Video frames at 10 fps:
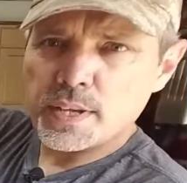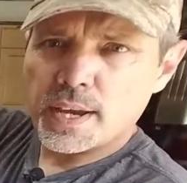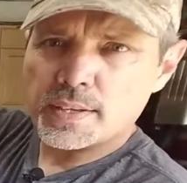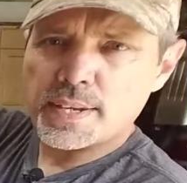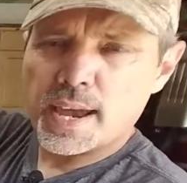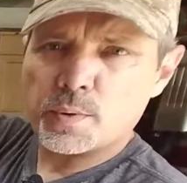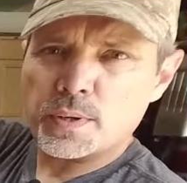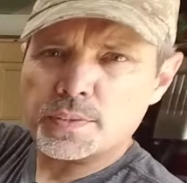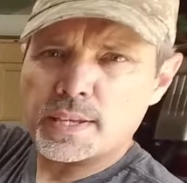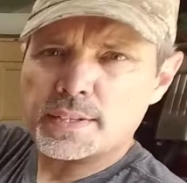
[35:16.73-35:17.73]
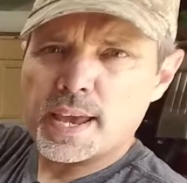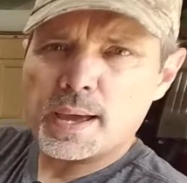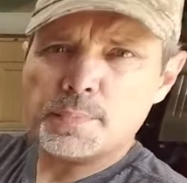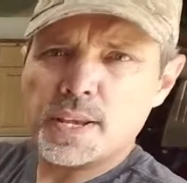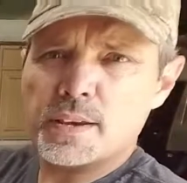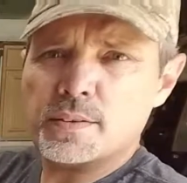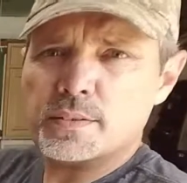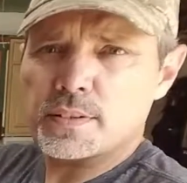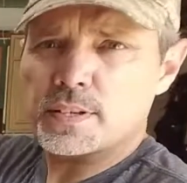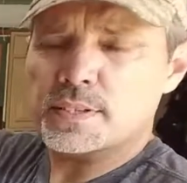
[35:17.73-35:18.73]
and tack weld that tab
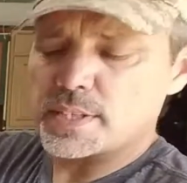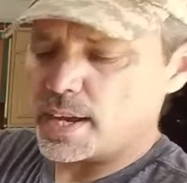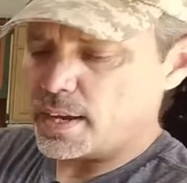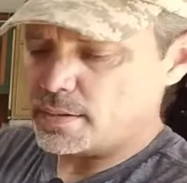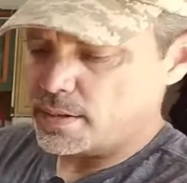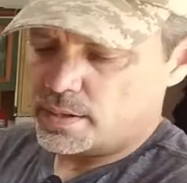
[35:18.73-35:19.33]
down inside,